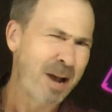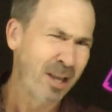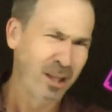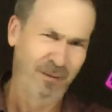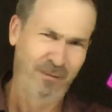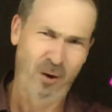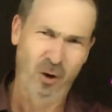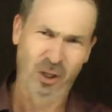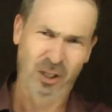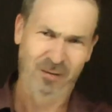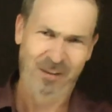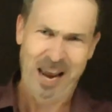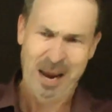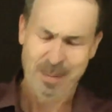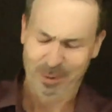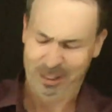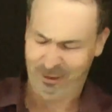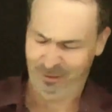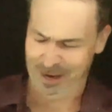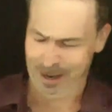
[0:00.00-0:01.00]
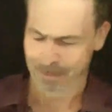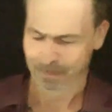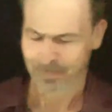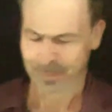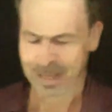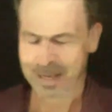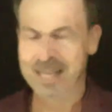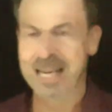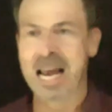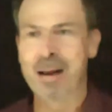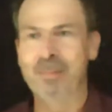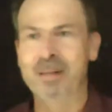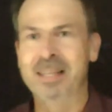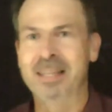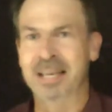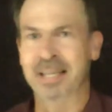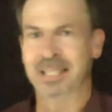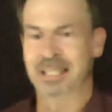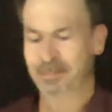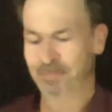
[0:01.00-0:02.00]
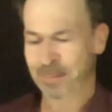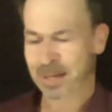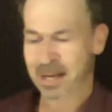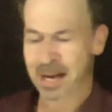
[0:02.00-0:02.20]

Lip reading: other version of a hemisphere, namely this.